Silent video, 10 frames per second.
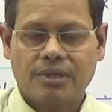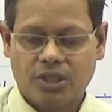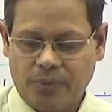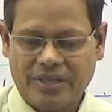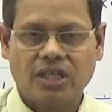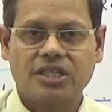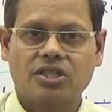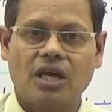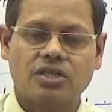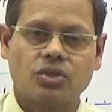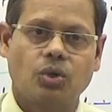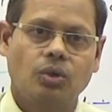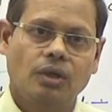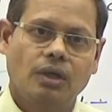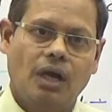specialists also
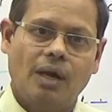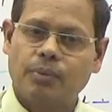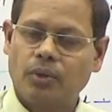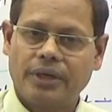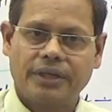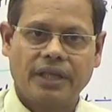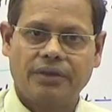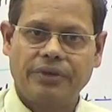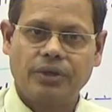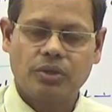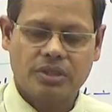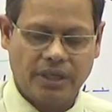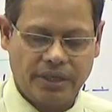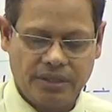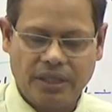uploaded their videos,
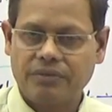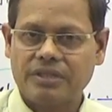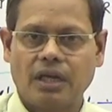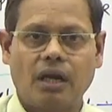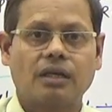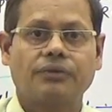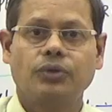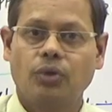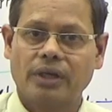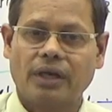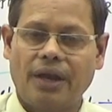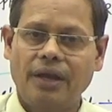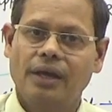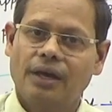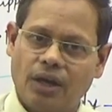and there was a lot of hue and cry.
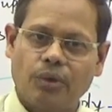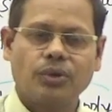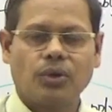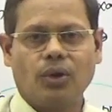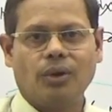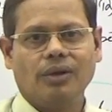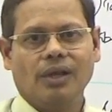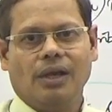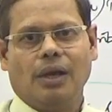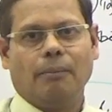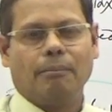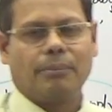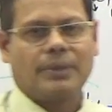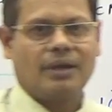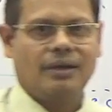Now you know
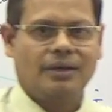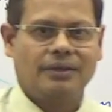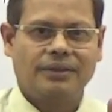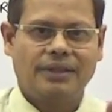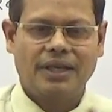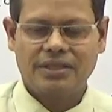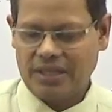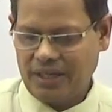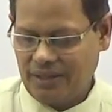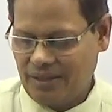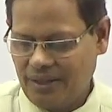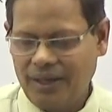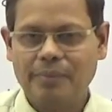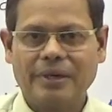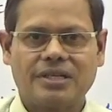there is a
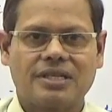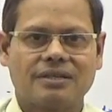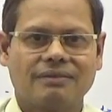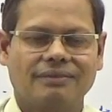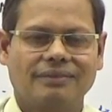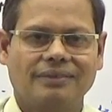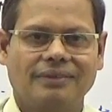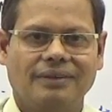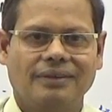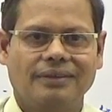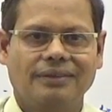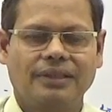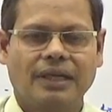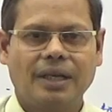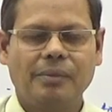limit.
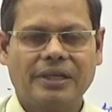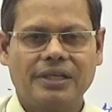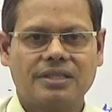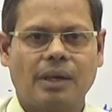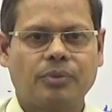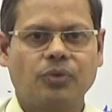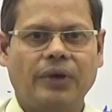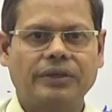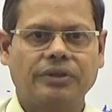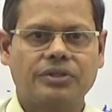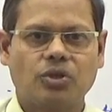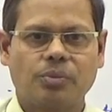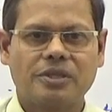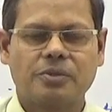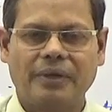That limit is up to 5,000
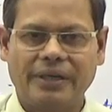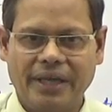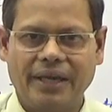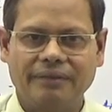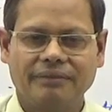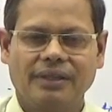rupees per day.